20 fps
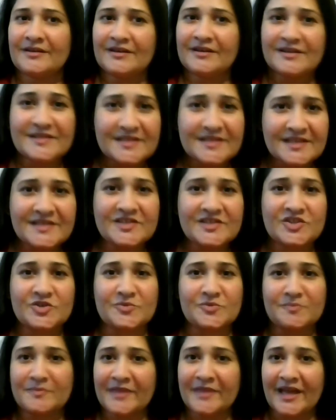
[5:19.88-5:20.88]
a
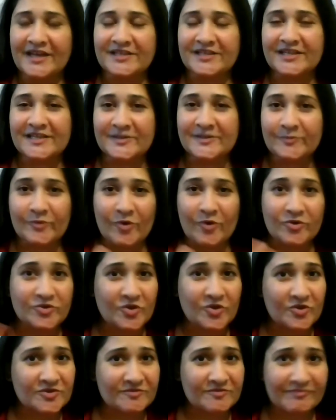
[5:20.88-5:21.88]
system that has brought
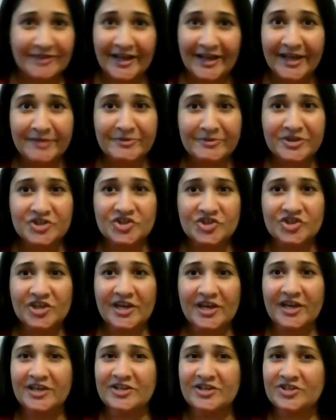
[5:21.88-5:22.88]
on climate
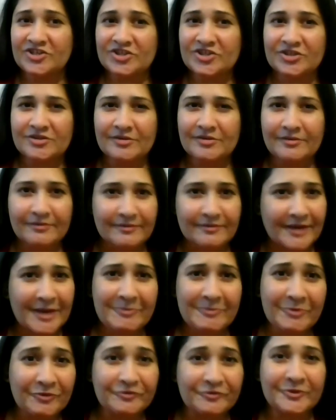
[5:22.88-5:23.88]
change,
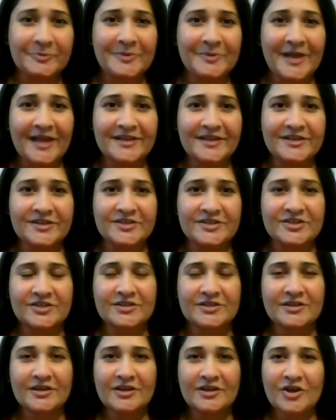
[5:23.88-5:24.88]
rape of the planet,
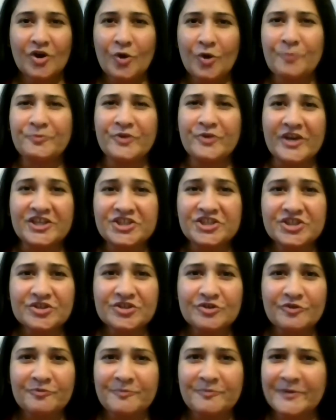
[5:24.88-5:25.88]

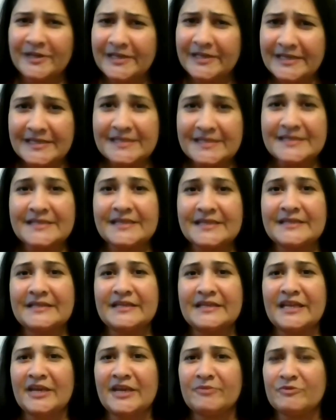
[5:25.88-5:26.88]
oppression of billions in the
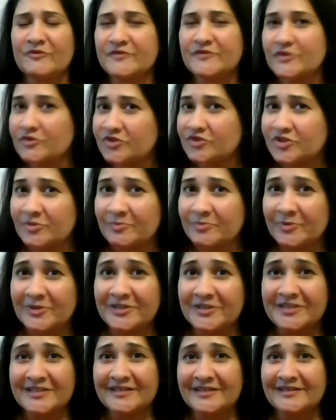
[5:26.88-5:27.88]
name of
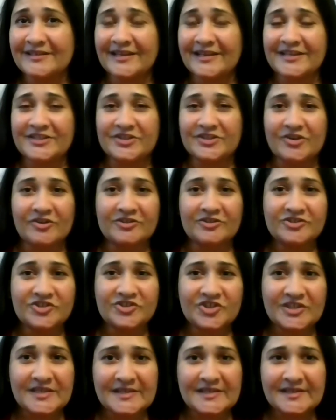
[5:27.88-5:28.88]
socio-political
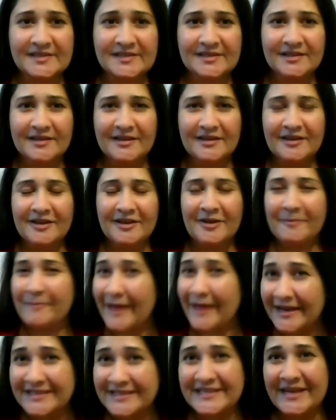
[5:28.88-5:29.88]
ideologies,
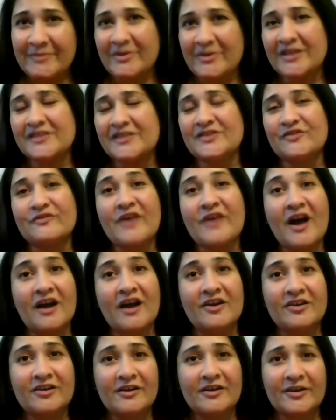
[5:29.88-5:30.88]
pandemics of
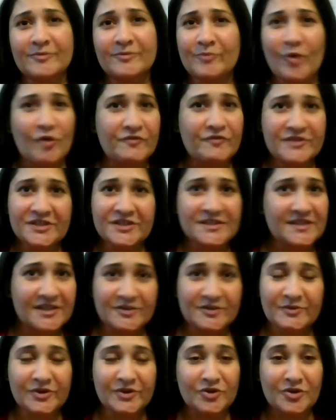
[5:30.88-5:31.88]
hunger and poverty
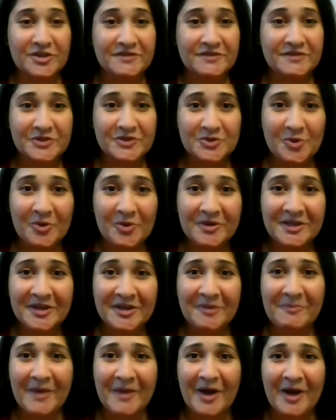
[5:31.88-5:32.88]
that we're not even talking
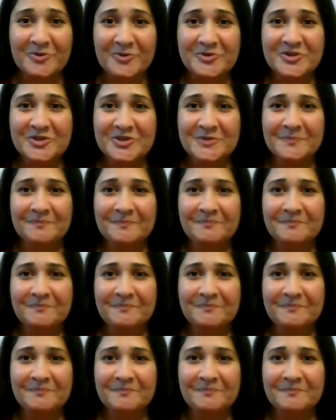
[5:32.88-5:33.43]
about.